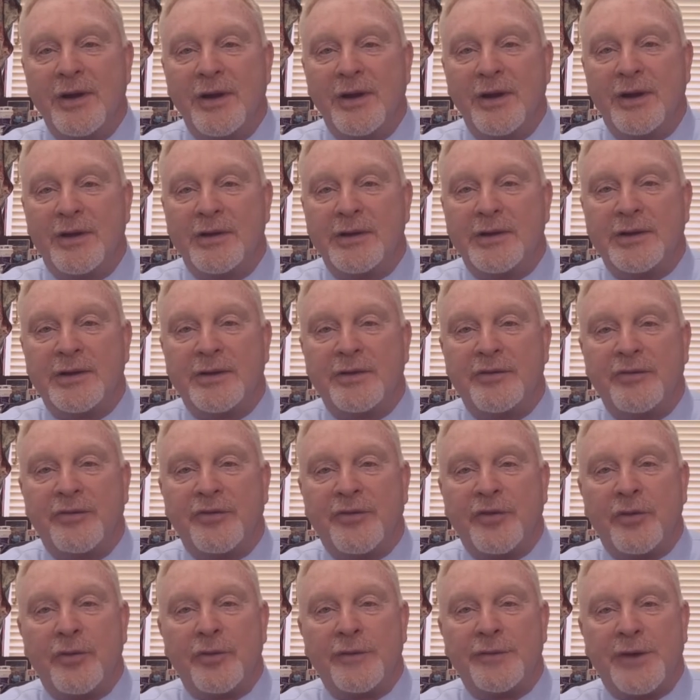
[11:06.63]
and
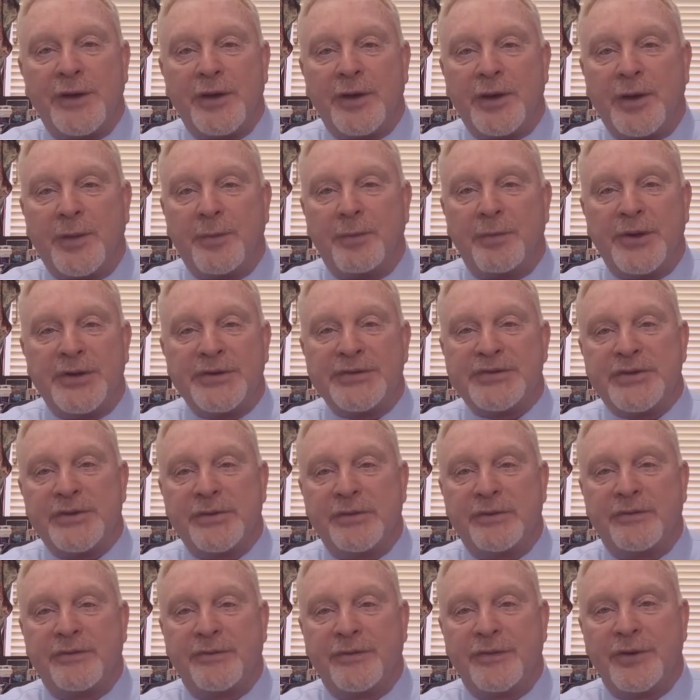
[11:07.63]
so if they got
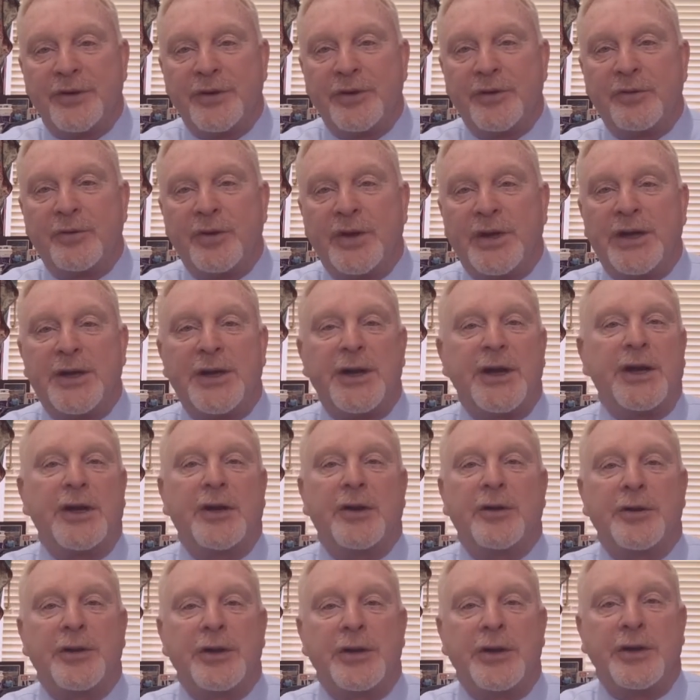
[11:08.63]
busted for DUI
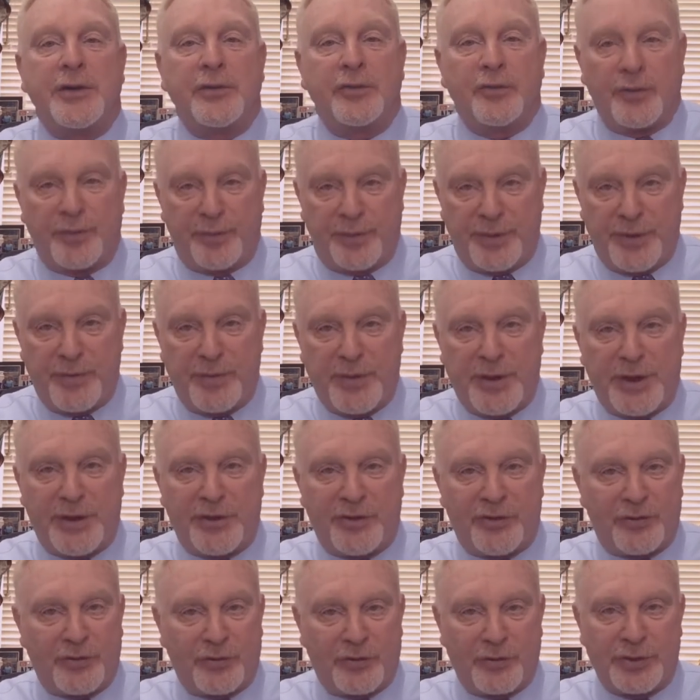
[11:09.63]
now, then it would be
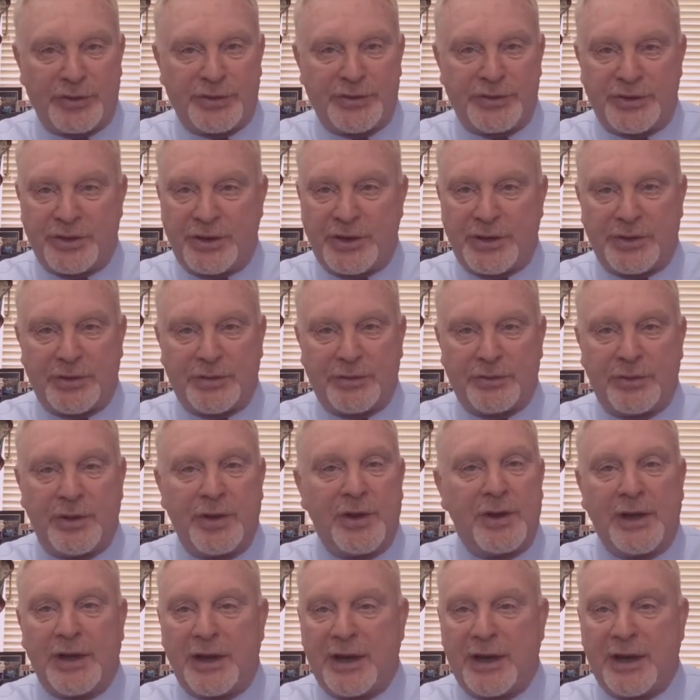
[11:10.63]
mandatory jail.